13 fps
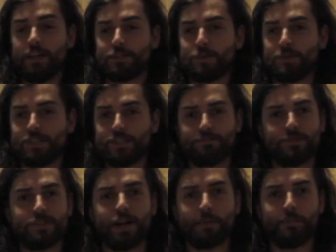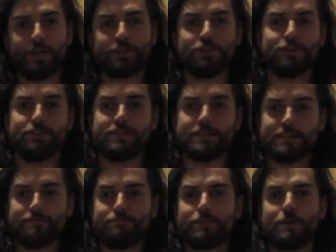So we just snuck pictures
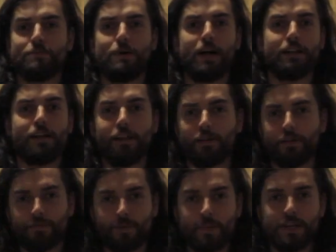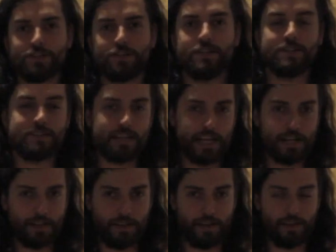and compiled all our information and
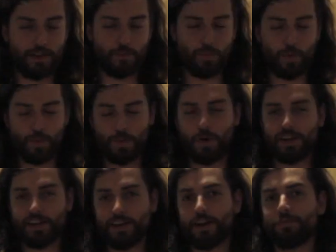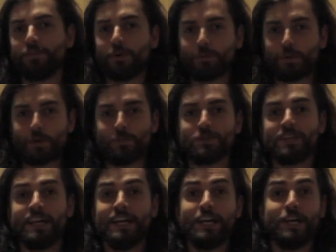decided on what we wanted in our float
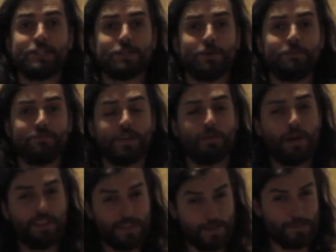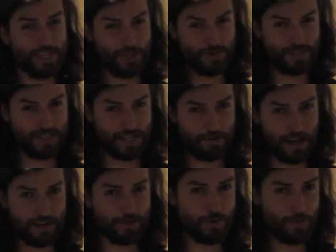rooms. So rather than make you sneak
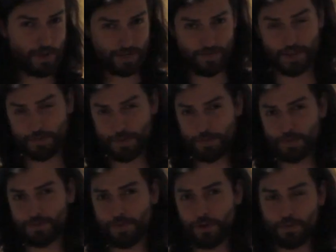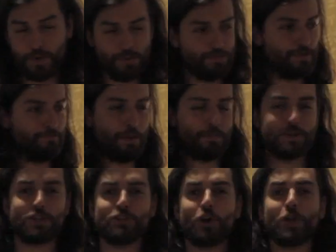around into a bunch of other people's float rooms, let me
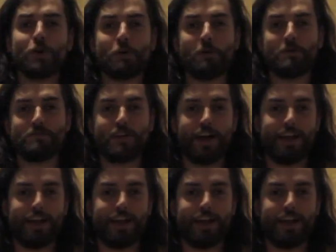just show you what we've